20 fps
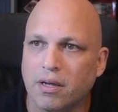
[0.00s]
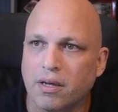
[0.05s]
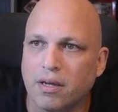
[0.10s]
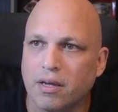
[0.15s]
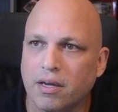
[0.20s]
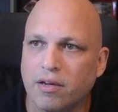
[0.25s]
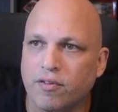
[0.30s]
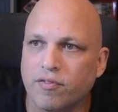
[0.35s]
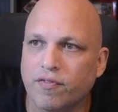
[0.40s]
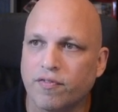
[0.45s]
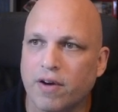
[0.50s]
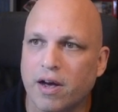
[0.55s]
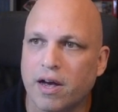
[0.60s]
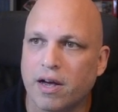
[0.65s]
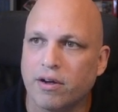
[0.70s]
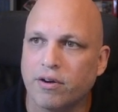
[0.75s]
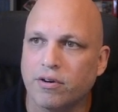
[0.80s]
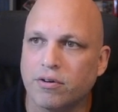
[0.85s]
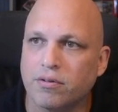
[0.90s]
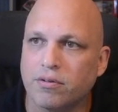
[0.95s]
in
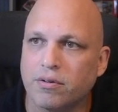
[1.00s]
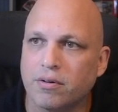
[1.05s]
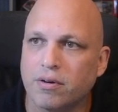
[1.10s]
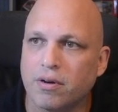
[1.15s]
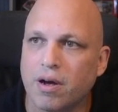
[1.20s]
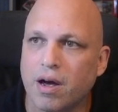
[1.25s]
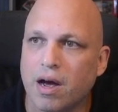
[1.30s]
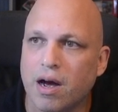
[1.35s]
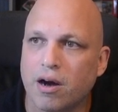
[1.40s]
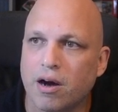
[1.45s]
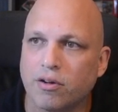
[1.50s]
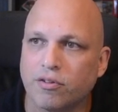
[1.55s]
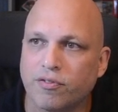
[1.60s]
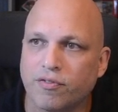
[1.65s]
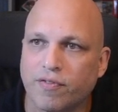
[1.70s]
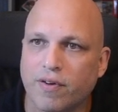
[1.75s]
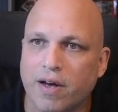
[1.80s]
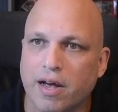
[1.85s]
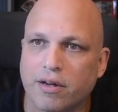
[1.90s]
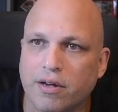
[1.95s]
file, out
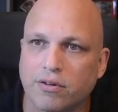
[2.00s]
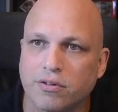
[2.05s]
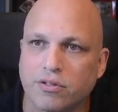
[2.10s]
file.